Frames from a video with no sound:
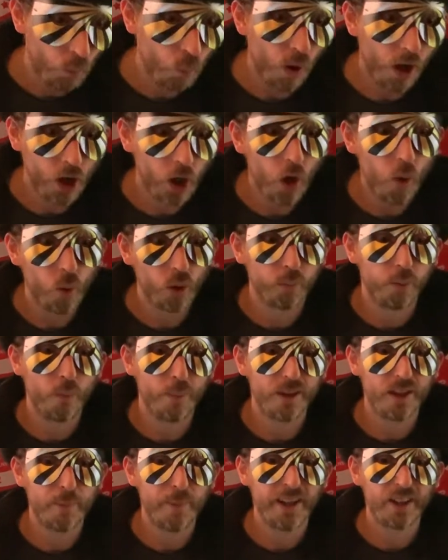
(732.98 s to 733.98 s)
Now, a lot will
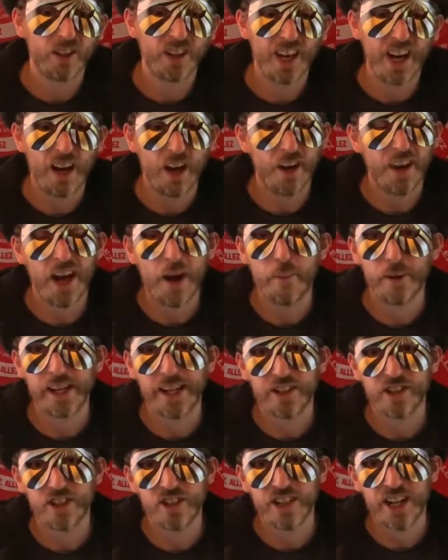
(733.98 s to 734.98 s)
probably depend on how
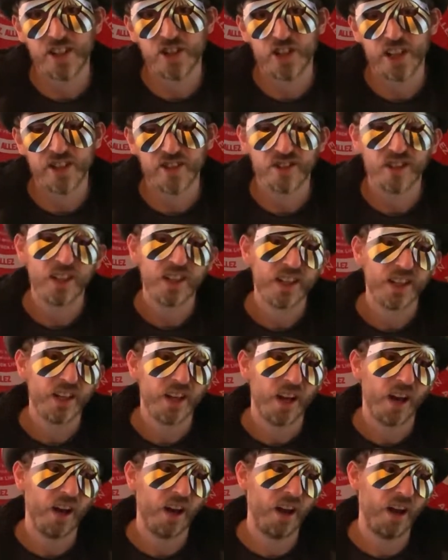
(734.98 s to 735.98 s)
Alexis Sanchez
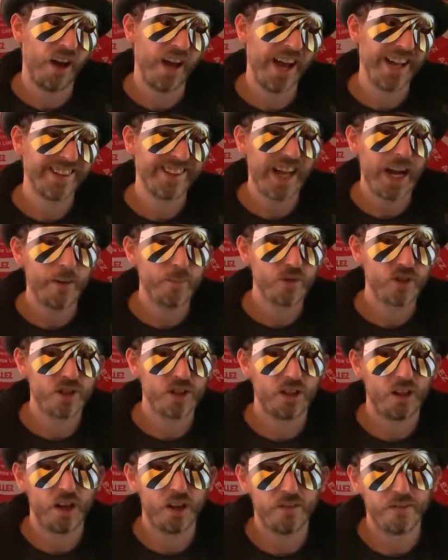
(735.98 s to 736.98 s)
adapts
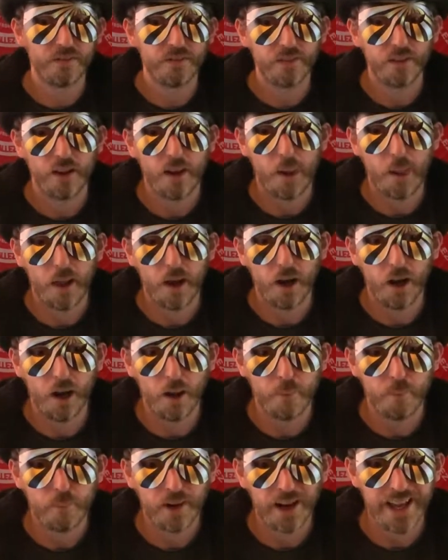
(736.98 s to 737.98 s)
to life
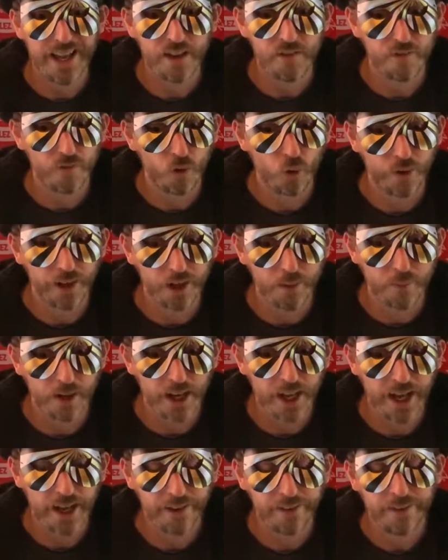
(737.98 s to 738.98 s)
playing for Inter
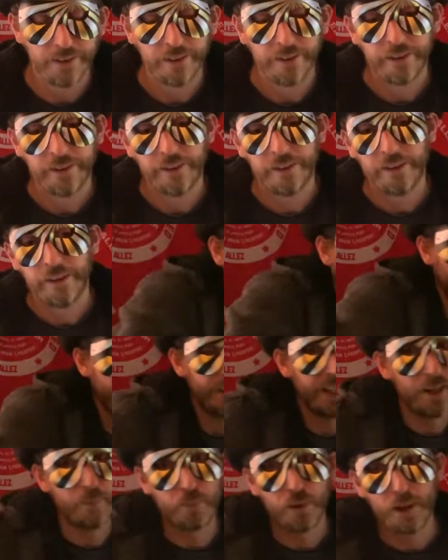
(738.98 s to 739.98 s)
Milan.
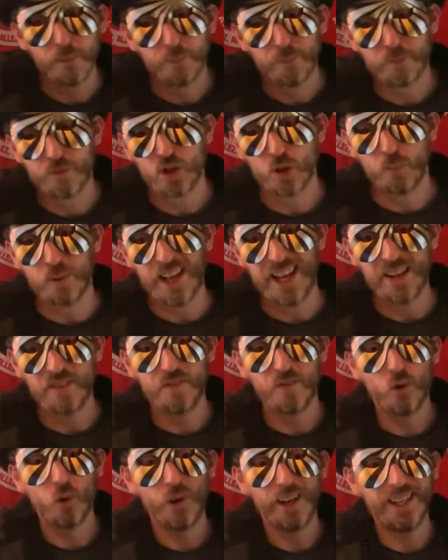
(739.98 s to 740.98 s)
So
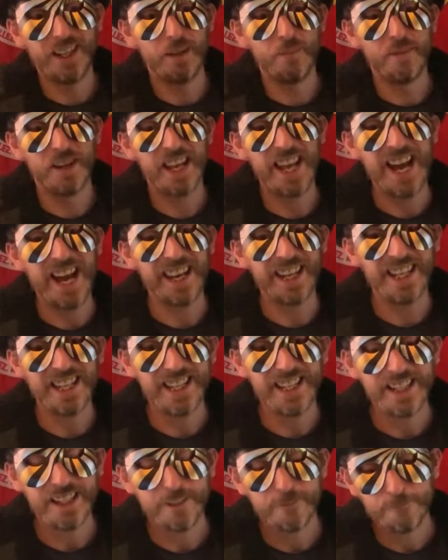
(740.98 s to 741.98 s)
playing for Inter Milan,
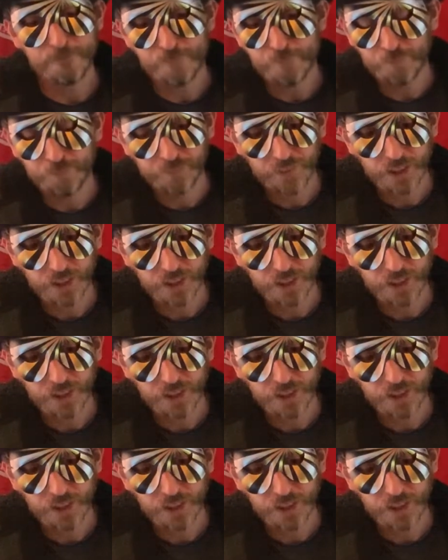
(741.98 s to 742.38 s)
he